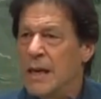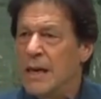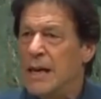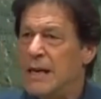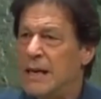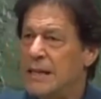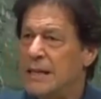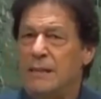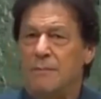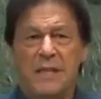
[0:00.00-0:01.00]

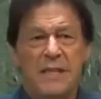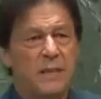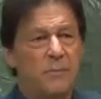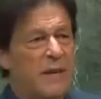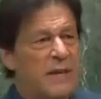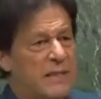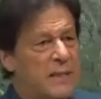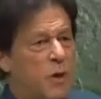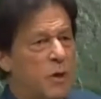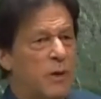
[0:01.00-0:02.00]
And Mr.
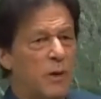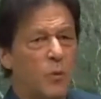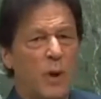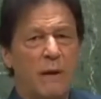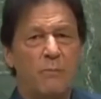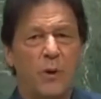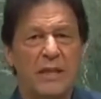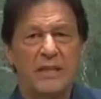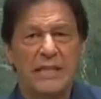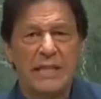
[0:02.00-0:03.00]
President, what about
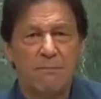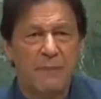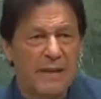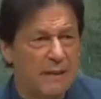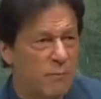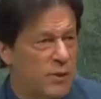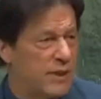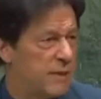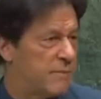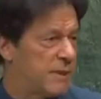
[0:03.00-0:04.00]
1.3 billion
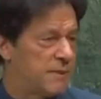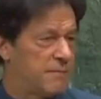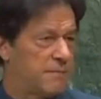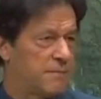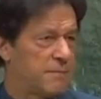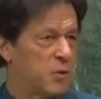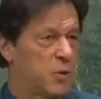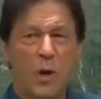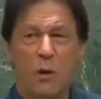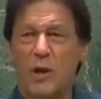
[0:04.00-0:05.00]
Muslims
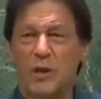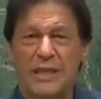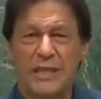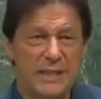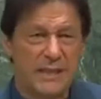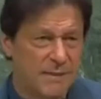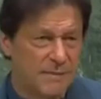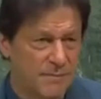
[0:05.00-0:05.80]
who are watching this?